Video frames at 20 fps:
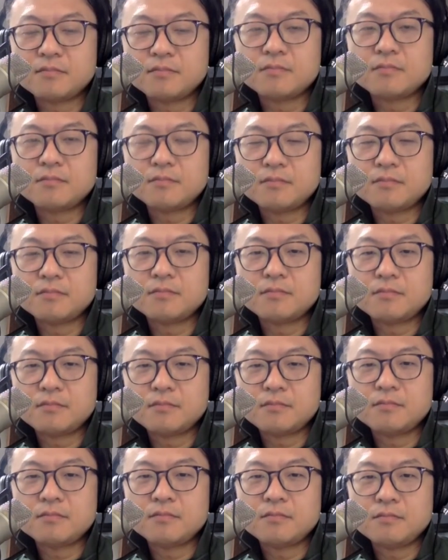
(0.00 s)

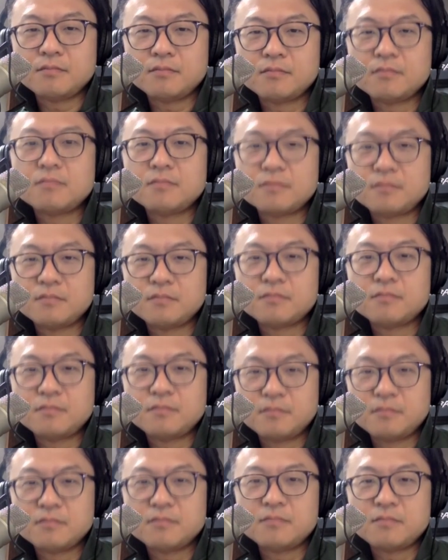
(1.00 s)

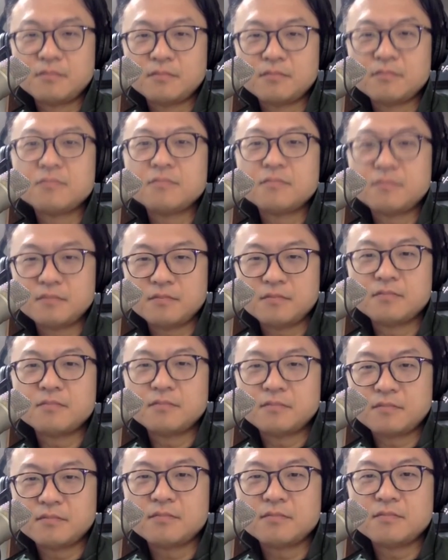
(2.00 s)

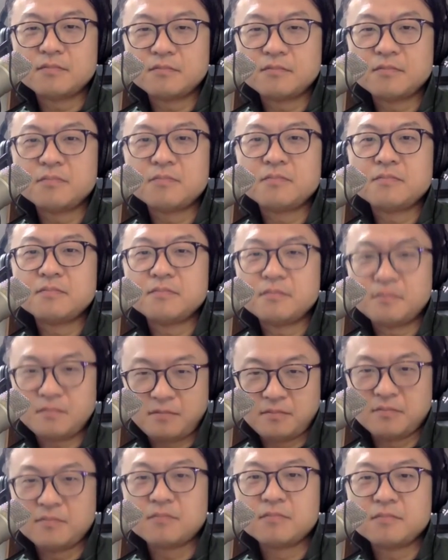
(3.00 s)

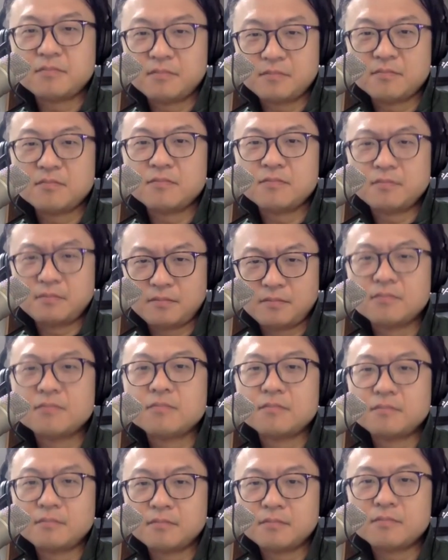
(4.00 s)

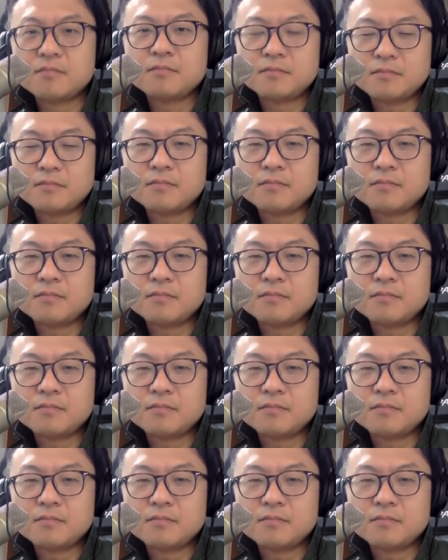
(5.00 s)
This person isn't speaking.